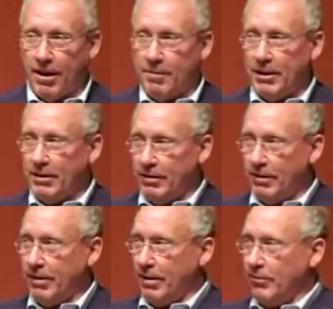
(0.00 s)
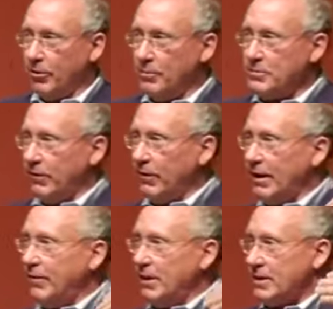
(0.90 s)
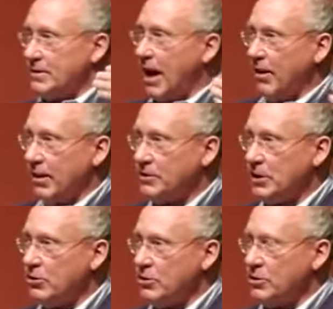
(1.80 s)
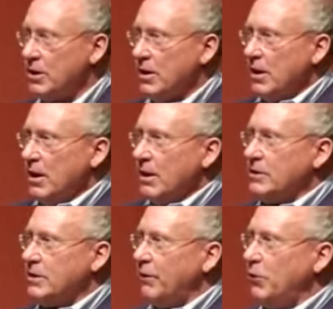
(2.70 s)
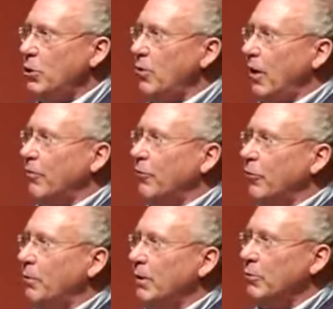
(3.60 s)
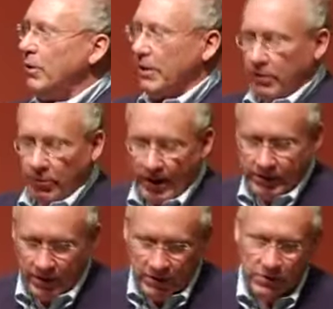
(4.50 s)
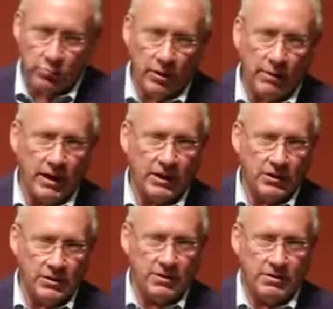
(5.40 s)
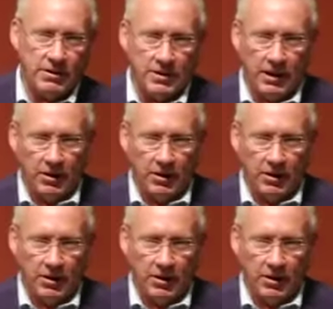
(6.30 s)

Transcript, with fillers: I mean, in terms of living this out, it's huge. Because if you are firmly rooted in Christ, now this is where I would like you to